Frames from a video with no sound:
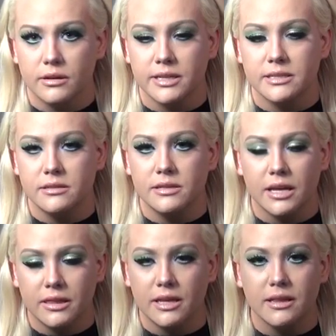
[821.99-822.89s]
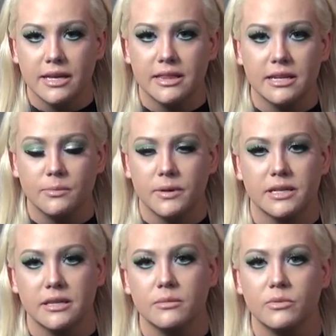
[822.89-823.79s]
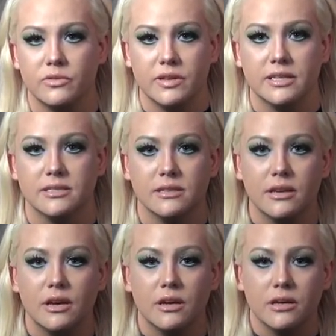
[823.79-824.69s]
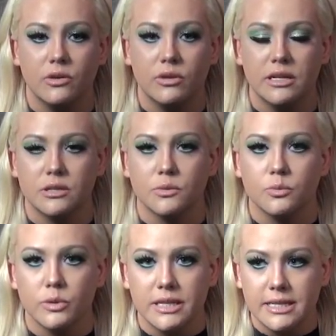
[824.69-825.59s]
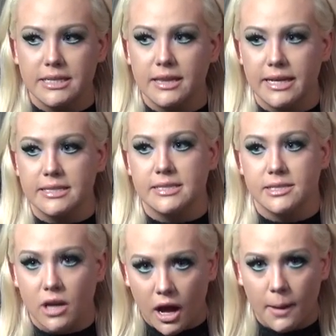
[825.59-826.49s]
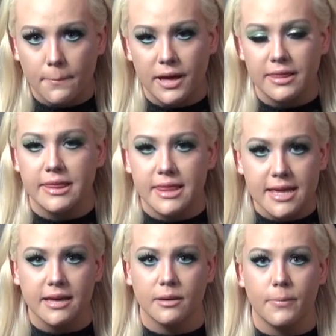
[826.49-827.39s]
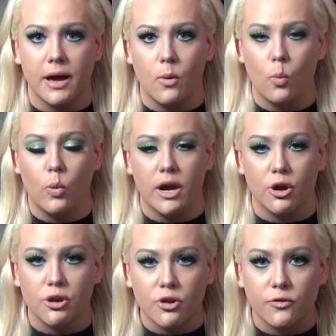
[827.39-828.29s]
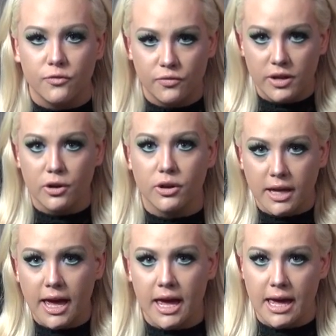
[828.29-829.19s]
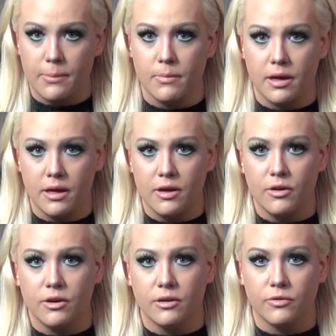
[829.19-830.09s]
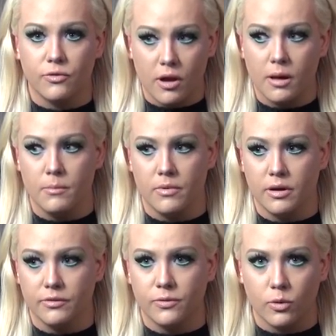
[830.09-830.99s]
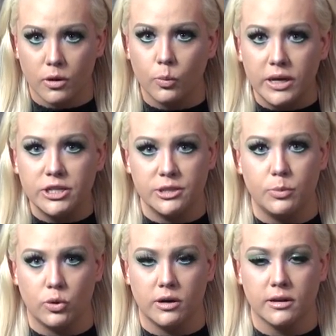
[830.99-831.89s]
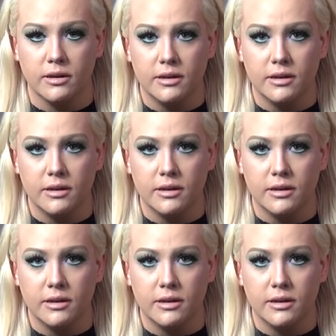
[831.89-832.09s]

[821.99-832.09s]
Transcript: It's nothing like they depict in the movies. You need to really like stop and think about where your fear came from for a Ouija board.